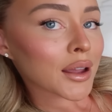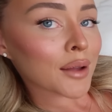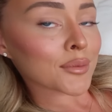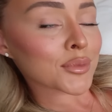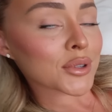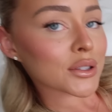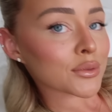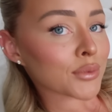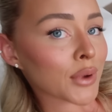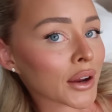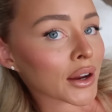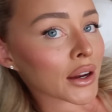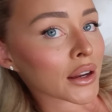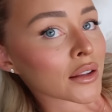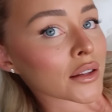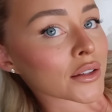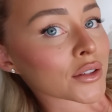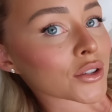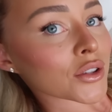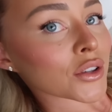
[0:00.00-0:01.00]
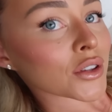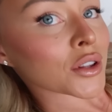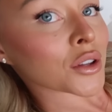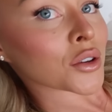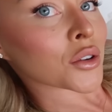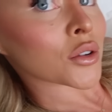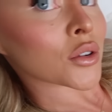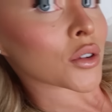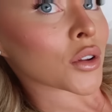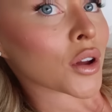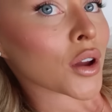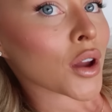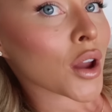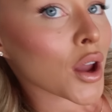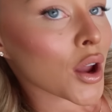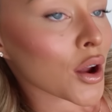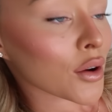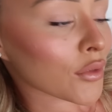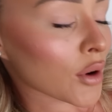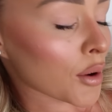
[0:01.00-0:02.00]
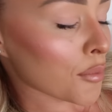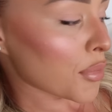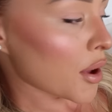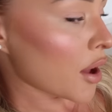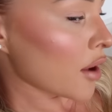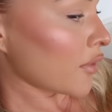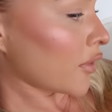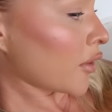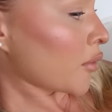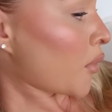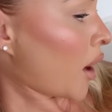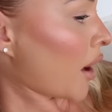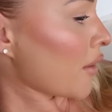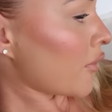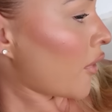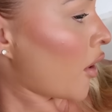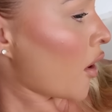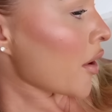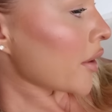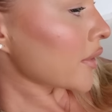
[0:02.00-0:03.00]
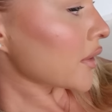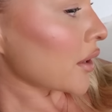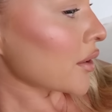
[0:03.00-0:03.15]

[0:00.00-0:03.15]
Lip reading: I'm just wearing this cute little romper from White Fox.